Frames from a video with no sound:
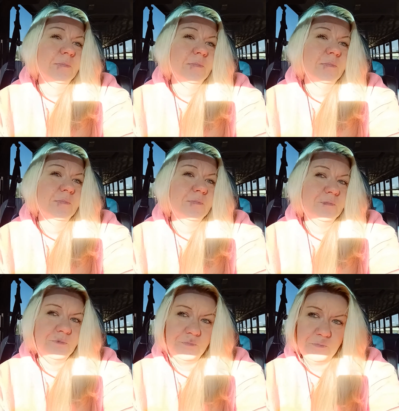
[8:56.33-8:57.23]

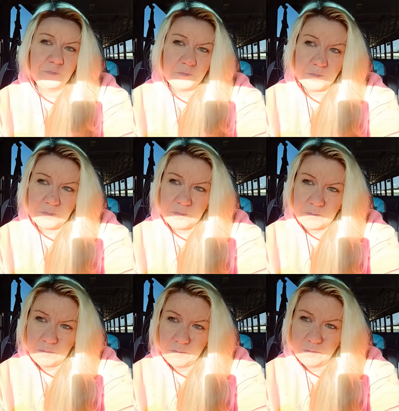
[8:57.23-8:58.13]

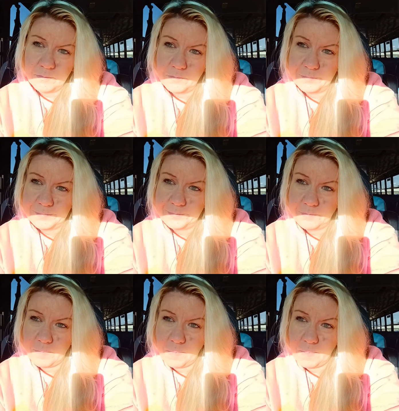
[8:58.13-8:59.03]

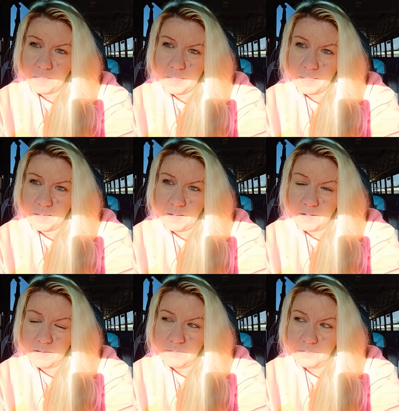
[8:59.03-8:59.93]

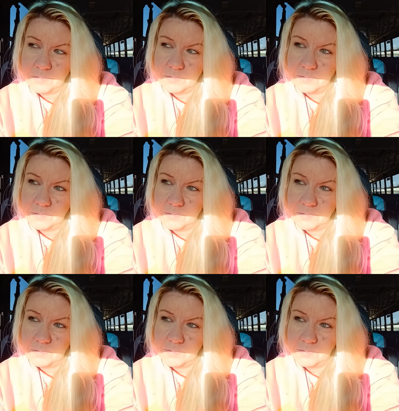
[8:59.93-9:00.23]
Nobody speaks.